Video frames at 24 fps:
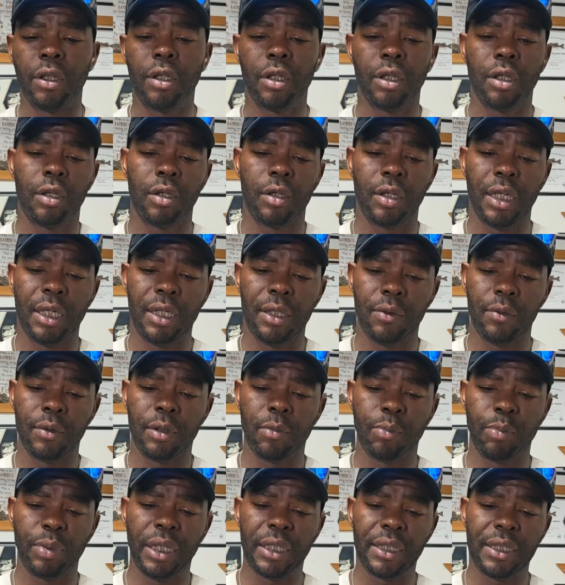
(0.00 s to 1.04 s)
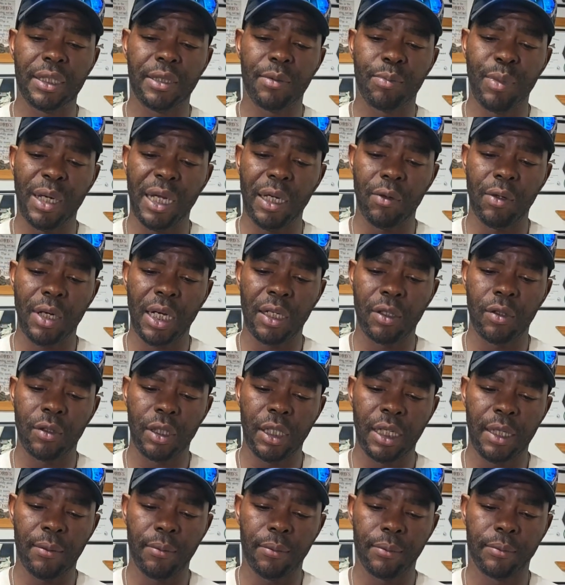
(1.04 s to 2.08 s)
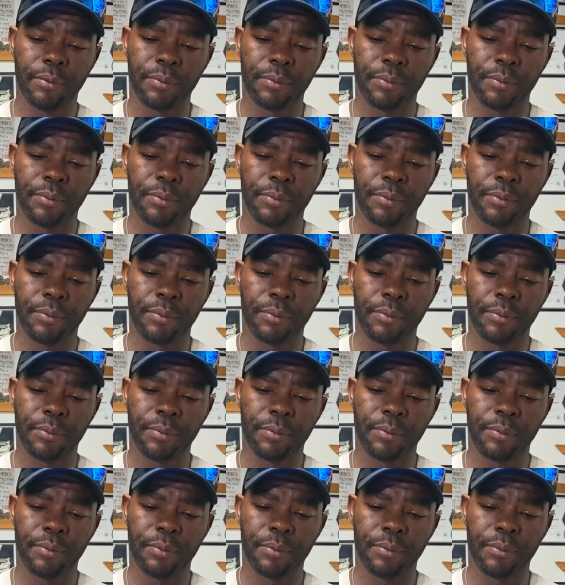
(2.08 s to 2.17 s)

All right. Pick this bait right on up.